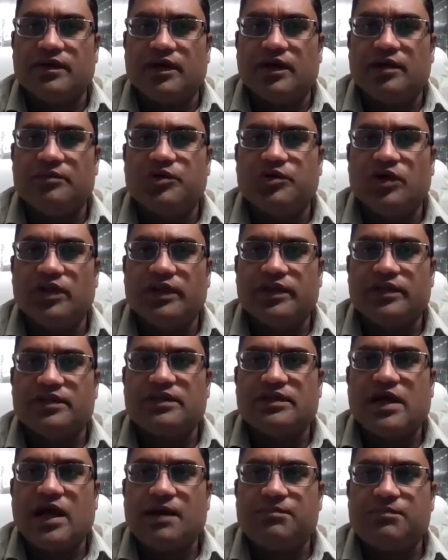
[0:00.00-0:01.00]
I'm calling
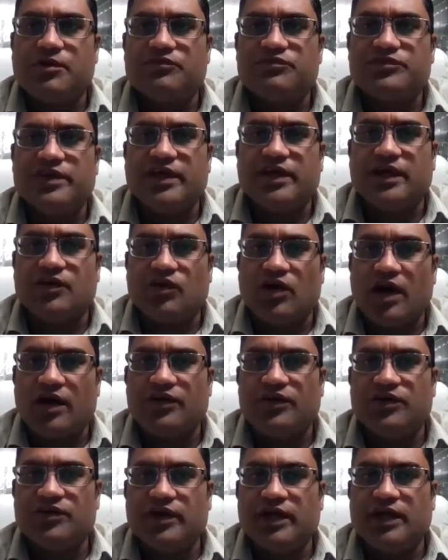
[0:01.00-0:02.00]
the top of the arrow. How
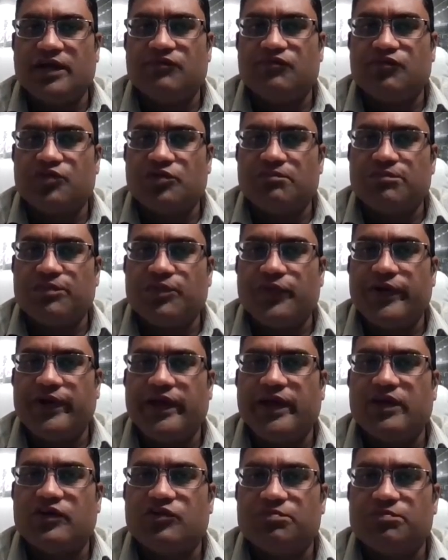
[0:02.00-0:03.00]
do you get from point
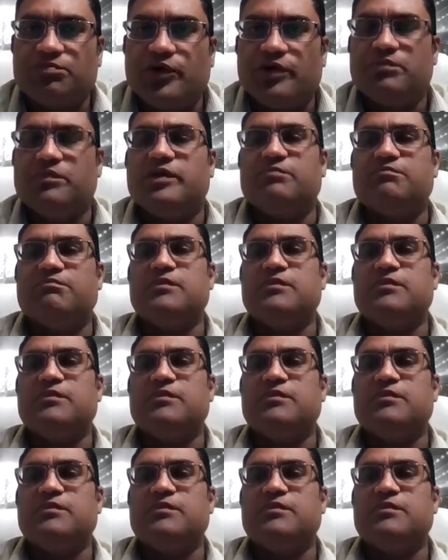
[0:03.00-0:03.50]
A to point B?